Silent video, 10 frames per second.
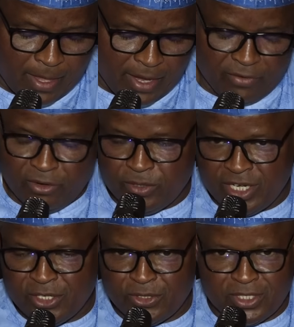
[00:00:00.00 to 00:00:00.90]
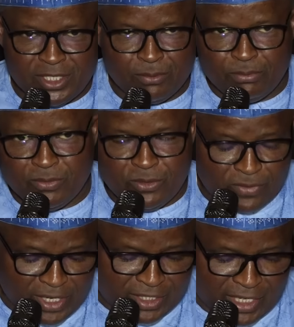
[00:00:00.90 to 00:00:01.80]
Every day you see some people
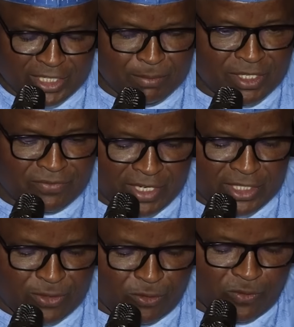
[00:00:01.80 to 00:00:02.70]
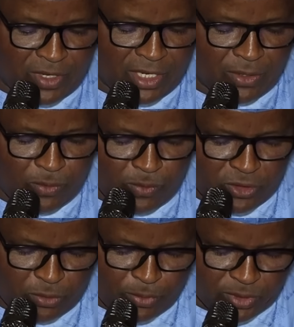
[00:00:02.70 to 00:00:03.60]
fighting, admin fighting over
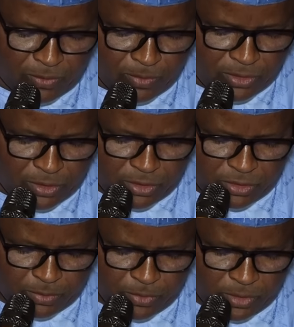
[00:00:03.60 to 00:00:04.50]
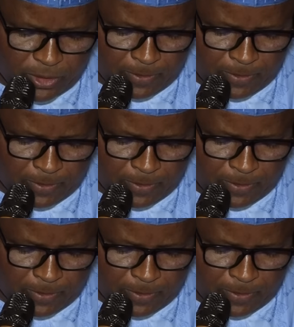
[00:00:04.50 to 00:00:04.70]
what to post and what not to post.